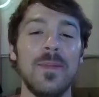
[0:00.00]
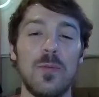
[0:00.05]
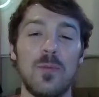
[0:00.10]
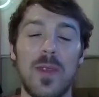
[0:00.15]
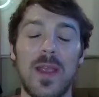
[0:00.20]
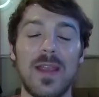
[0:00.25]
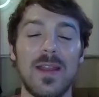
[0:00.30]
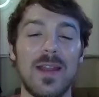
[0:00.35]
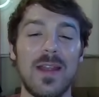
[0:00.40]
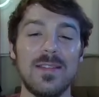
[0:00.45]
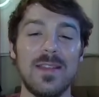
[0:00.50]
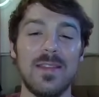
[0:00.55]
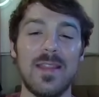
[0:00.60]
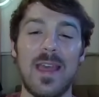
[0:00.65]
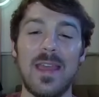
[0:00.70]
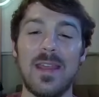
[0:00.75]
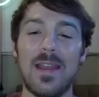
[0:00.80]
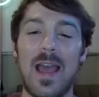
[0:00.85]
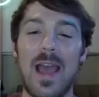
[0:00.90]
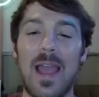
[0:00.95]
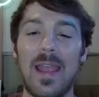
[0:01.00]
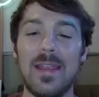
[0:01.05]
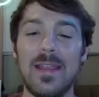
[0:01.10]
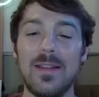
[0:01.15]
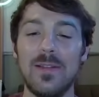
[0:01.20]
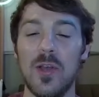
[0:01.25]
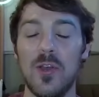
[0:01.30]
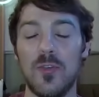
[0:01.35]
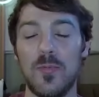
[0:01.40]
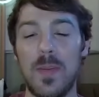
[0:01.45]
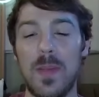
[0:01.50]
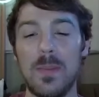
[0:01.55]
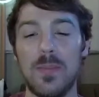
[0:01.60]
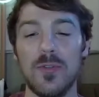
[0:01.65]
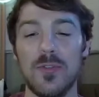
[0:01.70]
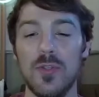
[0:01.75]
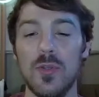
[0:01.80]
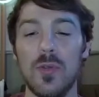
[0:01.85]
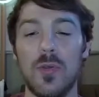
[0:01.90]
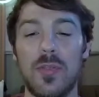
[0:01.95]
Recognizing that in high elos,
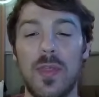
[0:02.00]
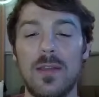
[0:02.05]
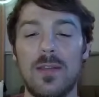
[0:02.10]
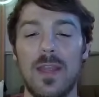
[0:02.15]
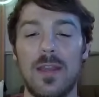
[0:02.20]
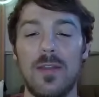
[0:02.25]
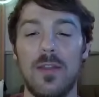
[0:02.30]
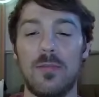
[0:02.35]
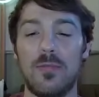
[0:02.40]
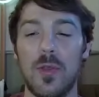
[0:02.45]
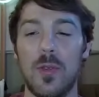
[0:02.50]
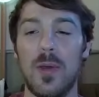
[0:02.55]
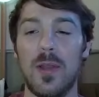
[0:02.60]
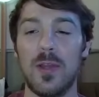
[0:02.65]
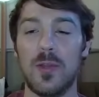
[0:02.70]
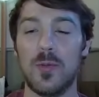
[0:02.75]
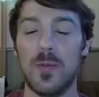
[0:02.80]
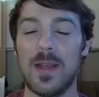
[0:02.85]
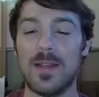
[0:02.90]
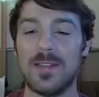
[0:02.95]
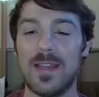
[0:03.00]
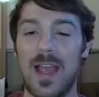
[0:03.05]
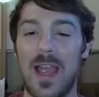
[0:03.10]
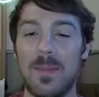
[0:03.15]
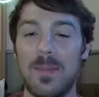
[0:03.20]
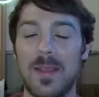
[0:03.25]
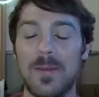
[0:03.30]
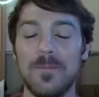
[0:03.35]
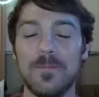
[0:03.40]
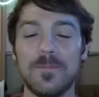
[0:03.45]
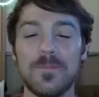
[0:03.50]
people do tend to throw on correct timing,